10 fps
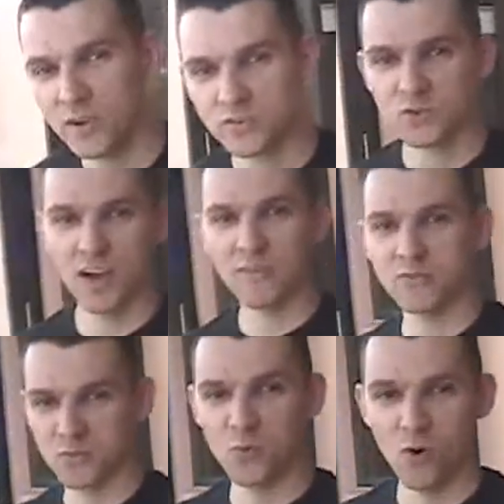travel
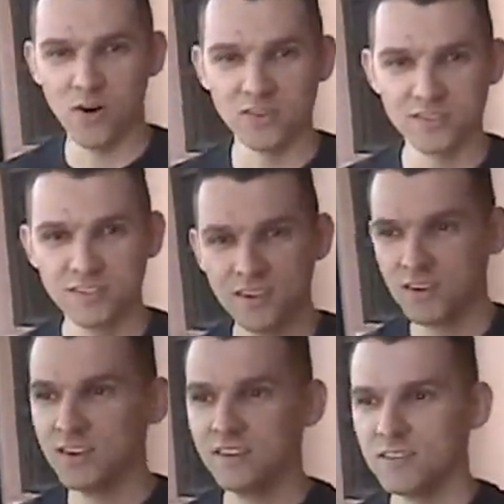through walls,
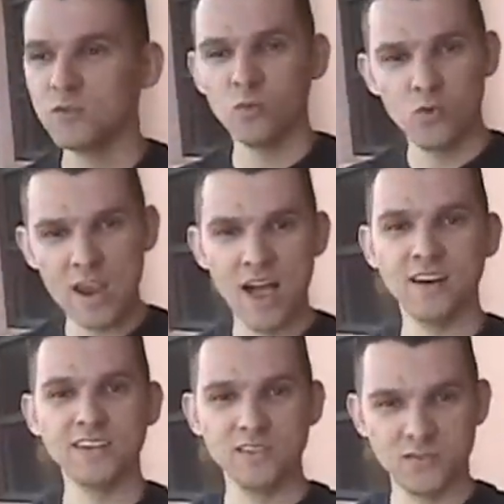
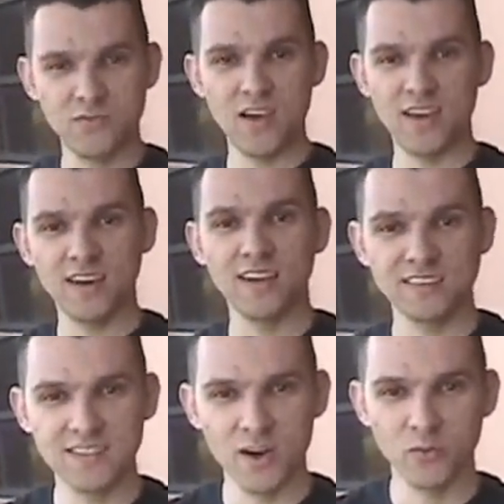reality is fake. It's
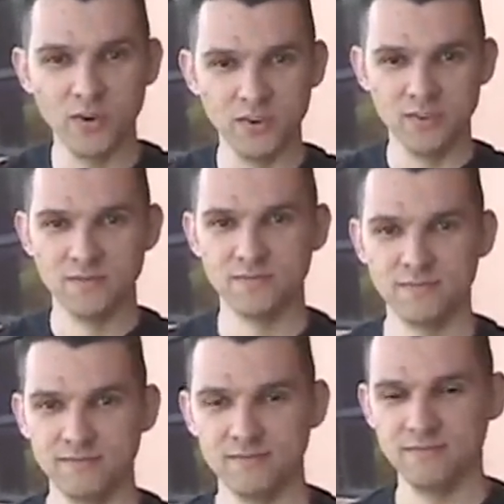not real.
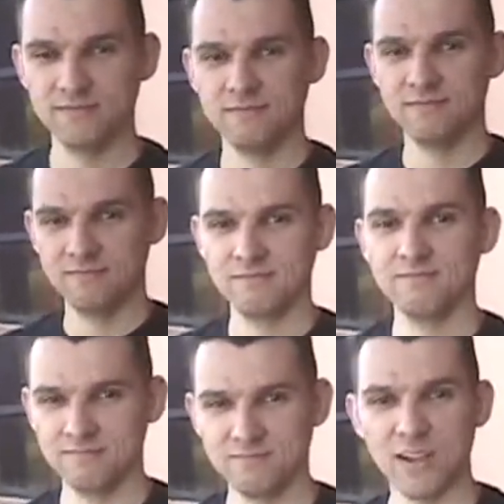
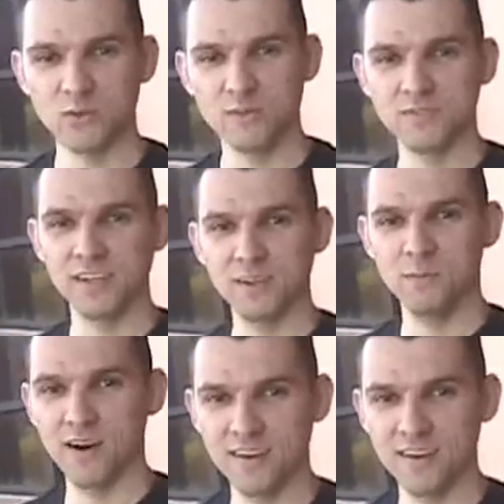That's what I'm sticking by.